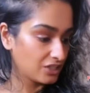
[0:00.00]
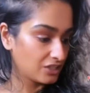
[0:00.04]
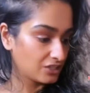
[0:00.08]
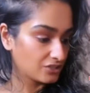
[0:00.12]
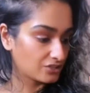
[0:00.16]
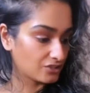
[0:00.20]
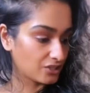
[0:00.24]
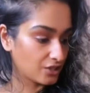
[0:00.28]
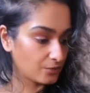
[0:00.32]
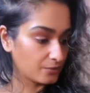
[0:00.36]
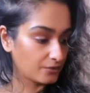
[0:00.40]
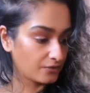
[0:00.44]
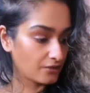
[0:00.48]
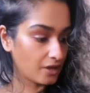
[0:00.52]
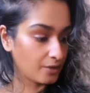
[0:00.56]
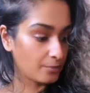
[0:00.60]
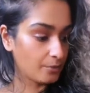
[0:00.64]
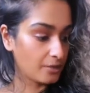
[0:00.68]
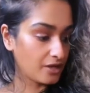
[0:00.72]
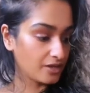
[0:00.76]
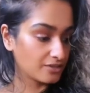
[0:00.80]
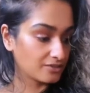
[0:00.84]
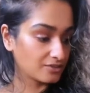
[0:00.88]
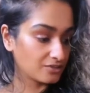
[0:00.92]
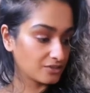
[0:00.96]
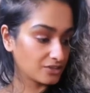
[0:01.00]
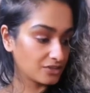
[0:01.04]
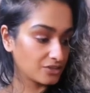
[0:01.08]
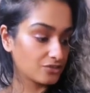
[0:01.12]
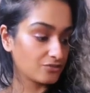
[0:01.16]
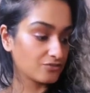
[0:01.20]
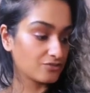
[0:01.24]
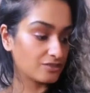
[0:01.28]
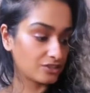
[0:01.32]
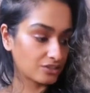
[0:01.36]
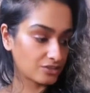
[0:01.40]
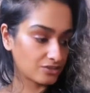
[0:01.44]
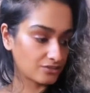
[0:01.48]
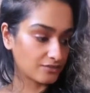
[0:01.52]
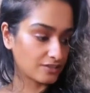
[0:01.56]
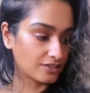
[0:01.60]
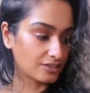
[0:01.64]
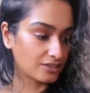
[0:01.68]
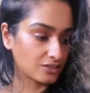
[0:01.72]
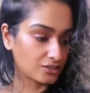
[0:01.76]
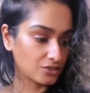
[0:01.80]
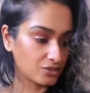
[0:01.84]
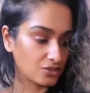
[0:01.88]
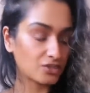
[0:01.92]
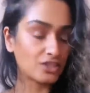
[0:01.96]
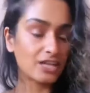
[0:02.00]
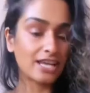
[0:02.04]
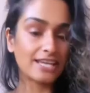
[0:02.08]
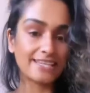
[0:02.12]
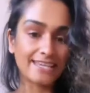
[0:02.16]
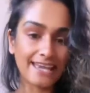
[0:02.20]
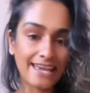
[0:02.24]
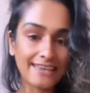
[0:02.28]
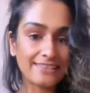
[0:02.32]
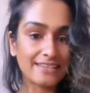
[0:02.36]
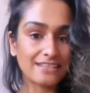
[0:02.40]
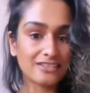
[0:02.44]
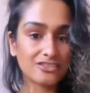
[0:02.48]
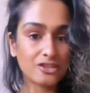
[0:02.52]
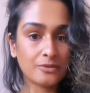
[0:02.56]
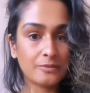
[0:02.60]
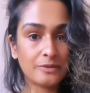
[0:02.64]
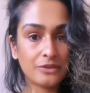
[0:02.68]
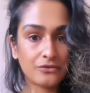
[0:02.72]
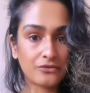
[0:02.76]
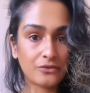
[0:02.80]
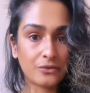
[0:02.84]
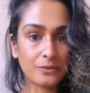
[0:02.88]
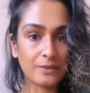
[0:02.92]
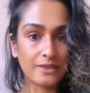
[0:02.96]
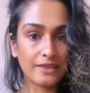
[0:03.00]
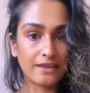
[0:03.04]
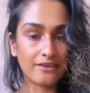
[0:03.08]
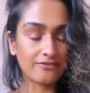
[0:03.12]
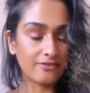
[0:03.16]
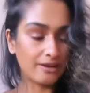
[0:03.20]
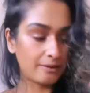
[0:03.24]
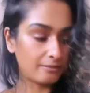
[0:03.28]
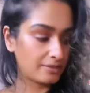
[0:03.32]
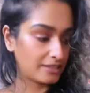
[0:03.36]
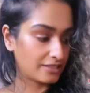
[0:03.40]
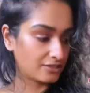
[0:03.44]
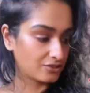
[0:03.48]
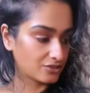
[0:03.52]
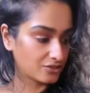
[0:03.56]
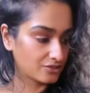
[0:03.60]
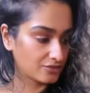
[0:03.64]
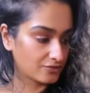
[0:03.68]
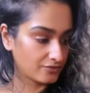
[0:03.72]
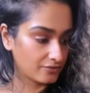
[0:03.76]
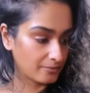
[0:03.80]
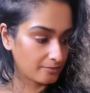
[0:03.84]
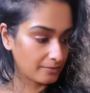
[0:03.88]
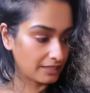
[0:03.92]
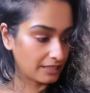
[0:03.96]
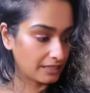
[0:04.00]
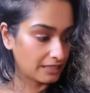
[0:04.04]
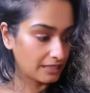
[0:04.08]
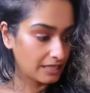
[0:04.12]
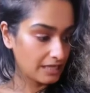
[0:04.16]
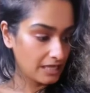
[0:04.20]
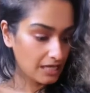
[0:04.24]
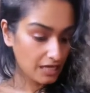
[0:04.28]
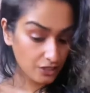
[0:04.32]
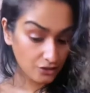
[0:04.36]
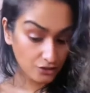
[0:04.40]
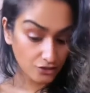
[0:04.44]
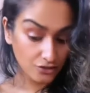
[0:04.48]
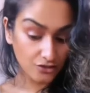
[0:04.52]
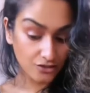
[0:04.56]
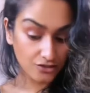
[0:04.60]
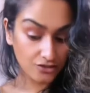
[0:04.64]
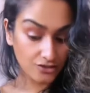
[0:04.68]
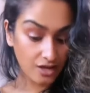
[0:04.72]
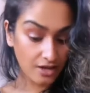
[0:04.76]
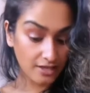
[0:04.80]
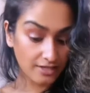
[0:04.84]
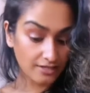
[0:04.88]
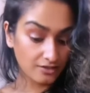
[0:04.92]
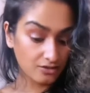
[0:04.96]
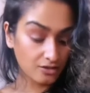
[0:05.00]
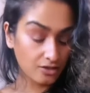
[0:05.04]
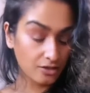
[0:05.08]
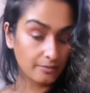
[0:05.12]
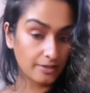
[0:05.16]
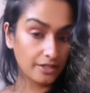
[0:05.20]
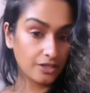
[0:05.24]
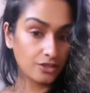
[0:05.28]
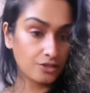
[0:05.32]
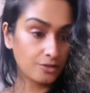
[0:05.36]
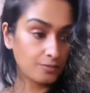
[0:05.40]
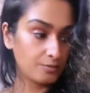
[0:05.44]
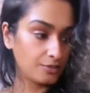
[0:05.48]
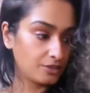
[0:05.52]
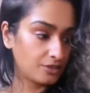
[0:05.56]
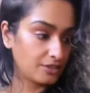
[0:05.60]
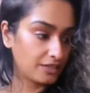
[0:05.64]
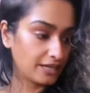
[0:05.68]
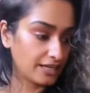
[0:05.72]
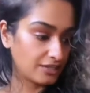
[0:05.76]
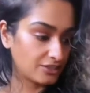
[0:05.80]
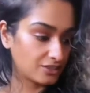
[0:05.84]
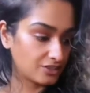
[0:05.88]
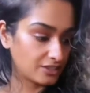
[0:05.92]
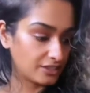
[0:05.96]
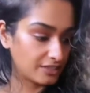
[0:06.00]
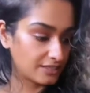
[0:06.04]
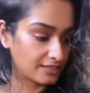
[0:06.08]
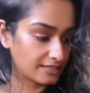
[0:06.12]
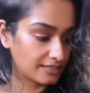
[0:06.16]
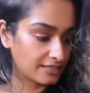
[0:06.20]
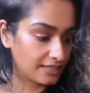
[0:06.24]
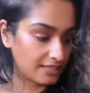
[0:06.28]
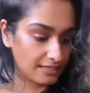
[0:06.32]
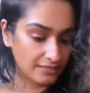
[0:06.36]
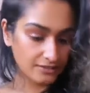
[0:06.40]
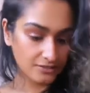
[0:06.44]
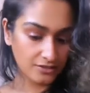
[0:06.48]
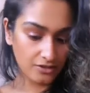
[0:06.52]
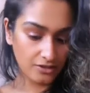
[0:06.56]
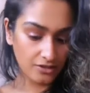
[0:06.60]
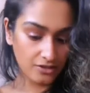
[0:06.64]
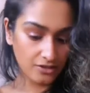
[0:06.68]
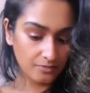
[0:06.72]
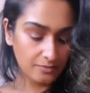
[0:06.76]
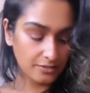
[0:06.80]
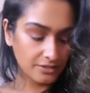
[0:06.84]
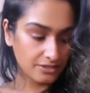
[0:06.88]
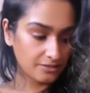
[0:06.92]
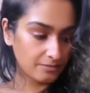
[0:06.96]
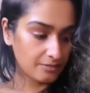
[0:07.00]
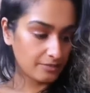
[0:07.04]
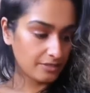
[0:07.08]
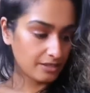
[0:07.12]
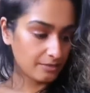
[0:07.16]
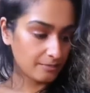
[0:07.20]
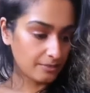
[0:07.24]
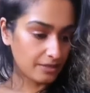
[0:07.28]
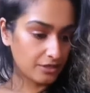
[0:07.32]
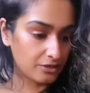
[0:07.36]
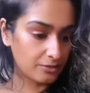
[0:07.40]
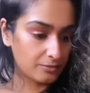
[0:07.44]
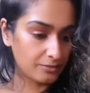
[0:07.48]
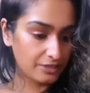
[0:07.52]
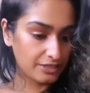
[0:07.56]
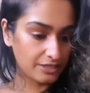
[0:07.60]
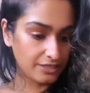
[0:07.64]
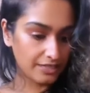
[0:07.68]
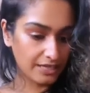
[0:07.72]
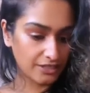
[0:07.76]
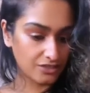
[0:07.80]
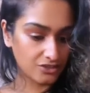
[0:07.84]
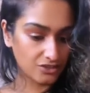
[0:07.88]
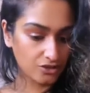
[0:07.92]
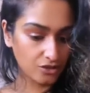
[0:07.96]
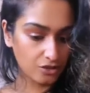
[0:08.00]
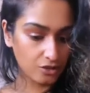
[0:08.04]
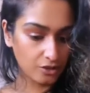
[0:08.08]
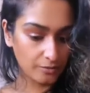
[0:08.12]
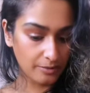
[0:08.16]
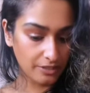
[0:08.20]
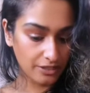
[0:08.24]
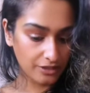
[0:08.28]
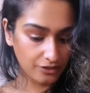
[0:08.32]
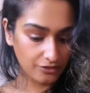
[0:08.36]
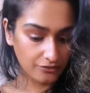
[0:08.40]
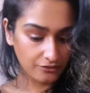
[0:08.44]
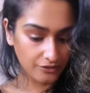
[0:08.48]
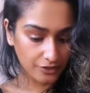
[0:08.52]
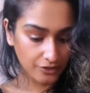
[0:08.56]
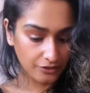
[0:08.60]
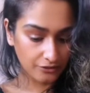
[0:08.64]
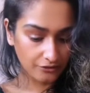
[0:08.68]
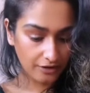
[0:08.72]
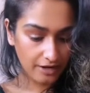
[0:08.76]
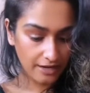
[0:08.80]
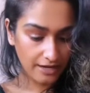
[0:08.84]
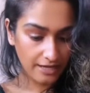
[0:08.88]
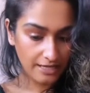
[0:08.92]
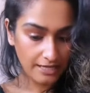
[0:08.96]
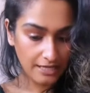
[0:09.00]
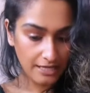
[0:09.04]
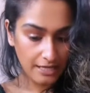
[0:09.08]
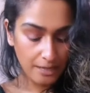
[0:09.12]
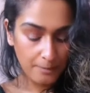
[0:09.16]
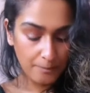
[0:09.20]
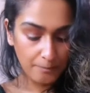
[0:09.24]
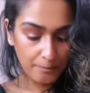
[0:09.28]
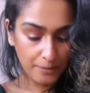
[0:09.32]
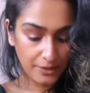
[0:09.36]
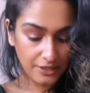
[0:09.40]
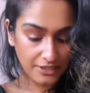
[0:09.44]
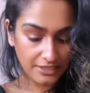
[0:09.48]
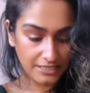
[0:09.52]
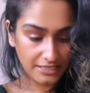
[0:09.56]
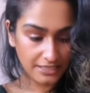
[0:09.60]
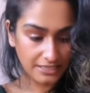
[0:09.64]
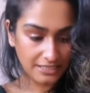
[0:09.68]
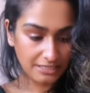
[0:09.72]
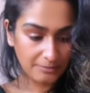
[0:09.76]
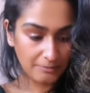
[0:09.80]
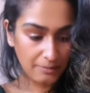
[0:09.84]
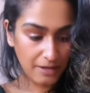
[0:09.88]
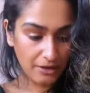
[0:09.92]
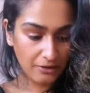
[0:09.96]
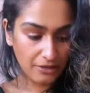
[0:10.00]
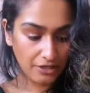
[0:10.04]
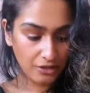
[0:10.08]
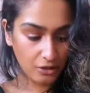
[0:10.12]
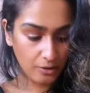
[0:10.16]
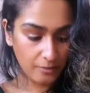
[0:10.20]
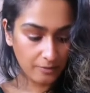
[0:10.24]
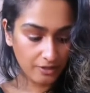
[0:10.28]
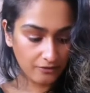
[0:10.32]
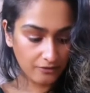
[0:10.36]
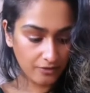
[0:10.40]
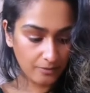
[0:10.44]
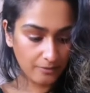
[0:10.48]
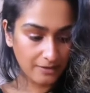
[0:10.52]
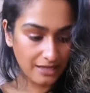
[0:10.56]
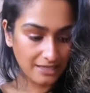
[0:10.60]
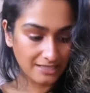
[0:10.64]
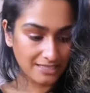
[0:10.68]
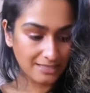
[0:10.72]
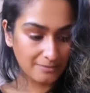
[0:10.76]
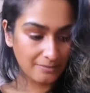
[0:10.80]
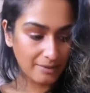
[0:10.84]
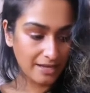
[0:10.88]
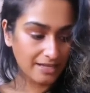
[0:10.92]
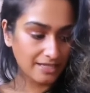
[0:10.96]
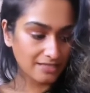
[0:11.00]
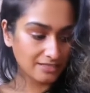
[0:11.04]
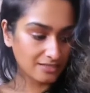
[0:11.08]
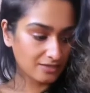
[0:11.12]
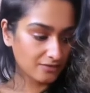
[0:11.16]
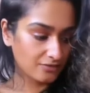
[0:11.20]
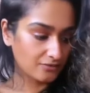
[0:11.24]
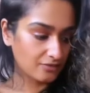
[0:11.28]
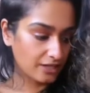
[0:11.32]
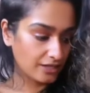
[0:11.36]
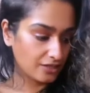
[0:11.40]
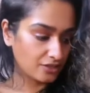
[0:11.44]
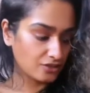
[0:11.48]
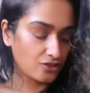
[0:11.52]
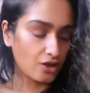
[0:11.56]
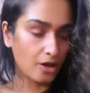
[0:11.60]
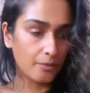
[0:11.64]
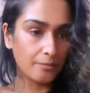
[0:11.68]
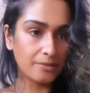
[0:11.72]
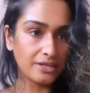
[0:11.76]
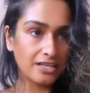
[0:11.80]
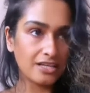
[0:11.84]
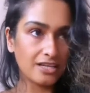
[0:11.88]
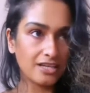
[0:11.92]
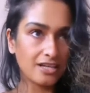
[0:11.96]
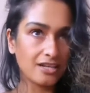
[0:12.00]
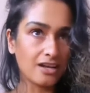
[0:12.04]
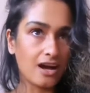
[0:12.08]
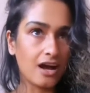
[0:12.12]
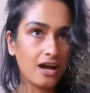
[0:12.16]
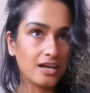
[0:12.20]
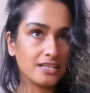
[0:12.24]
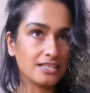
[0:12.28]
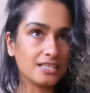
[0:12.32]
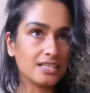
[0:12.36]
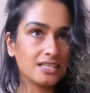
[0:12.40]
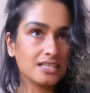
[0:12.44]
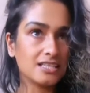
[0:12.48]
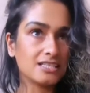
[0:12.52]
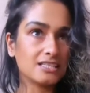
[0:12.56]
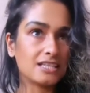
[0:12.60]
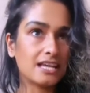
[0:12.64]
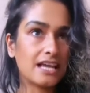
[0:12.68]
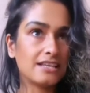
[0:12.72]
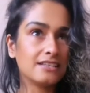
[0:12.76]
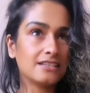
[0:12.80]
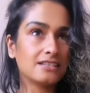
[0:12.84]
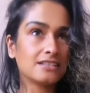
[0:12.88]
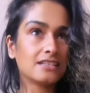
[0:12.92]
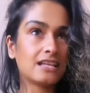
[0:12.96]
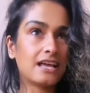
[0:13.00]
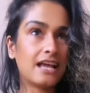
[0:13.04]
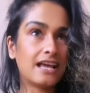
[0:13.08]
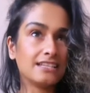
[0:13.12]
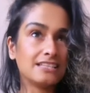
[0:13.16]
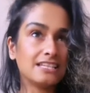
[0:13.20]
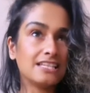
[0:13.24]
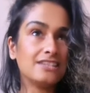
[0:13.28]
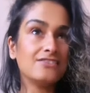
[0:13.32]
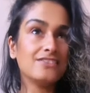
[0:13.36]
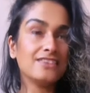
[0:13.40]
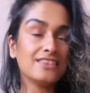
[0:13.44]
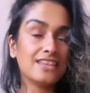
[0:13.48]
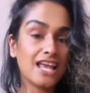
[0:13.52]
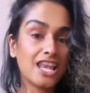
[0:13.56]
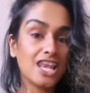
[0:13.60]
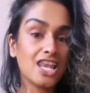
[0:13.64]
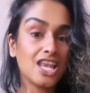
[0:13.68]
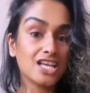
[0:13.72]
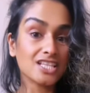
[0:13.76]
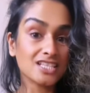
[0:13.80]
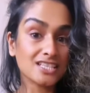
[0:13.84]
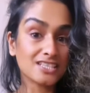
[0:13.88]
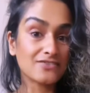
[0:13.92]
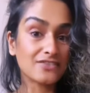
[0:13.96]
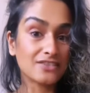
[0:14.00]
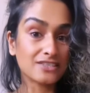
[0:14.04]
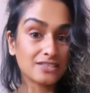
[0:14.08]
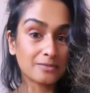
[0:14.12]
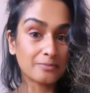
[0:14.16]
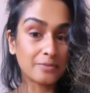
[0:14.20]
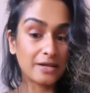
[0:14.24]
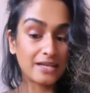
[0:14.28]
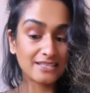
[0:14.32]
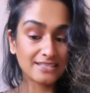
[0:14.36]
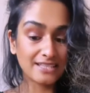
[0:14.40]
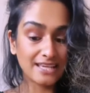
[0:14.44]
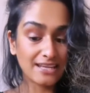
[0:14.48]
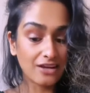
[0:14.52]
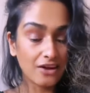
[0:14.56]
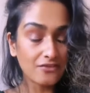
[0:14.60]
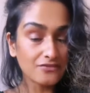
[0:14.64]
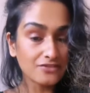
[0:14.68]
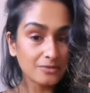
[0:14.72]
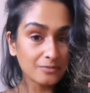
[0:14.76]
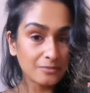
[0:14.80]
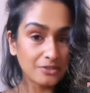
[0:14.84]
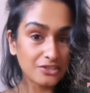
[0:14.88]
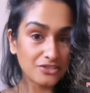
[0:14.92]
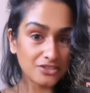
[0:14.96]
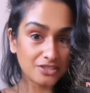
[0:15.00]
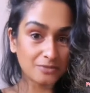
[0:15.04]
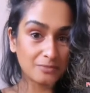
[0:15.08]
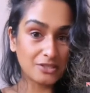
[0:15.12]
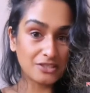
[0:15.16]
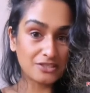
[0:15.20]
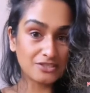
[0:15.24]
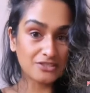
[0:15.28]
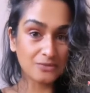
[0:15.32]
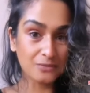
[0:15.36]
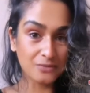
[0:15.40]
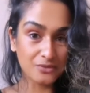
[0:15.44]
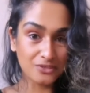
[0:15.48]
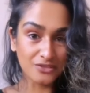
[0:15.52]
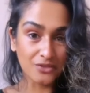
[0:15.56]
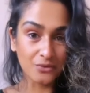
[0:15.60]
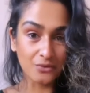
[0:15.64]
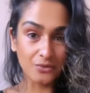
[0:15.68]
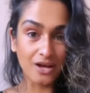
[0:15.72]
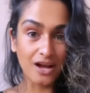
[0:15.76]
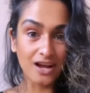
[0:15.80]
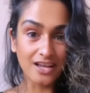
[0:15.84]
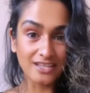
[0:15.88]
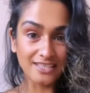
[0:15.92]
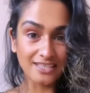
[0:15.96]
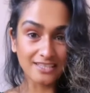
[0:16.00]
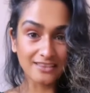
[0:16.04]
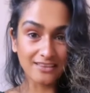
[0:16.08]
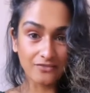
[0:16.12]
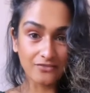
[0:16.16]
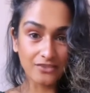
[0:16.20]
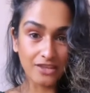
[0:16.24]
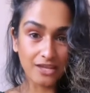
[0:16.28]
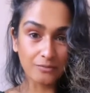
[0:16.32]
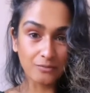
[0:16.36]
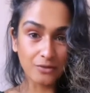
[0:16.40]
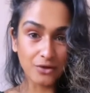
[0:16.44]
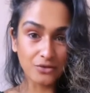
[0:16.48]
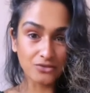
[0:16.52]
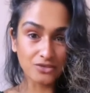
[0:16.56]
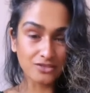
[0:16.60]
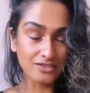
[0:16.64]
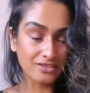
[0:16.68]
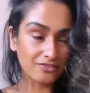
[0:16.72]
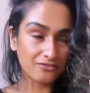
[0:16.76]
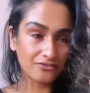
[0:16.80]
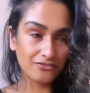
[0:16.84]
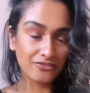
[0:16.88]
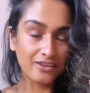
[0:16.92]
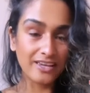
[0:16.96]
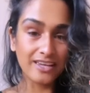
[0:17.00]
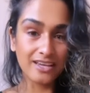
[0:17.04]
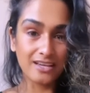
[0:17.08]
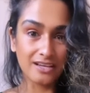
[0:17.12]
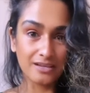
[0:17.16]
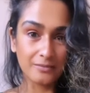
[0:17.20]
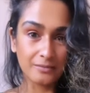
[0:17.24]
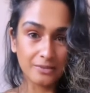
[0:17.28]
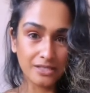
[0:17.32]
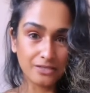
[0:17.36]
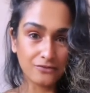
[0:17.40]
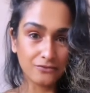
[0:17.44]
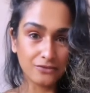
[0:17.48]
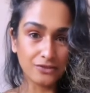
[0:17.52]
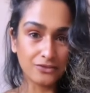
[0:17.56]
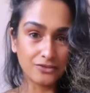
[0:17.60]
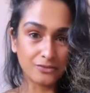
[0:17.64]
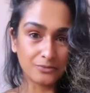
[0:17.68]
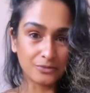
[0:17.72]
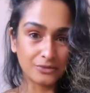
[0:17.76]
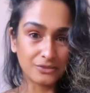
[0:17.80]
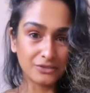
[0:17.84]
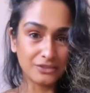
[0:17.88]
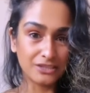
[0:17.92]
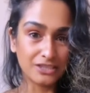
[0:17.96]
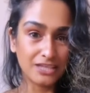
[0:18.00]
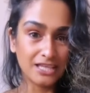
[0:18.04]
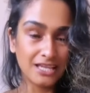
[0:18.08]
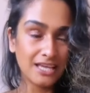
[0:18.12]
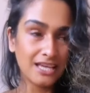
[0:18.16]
So we've got a personal issue reaches resolution. Again, that's coming through with that family issues for me. A new start is coming. Communication is key. So there could be something about communication coming through, right? But it's about it coming from that space of like not being guarded, and even that lustful space can often be just because someone's so guarded of their emotions, their fear of being vulnerable.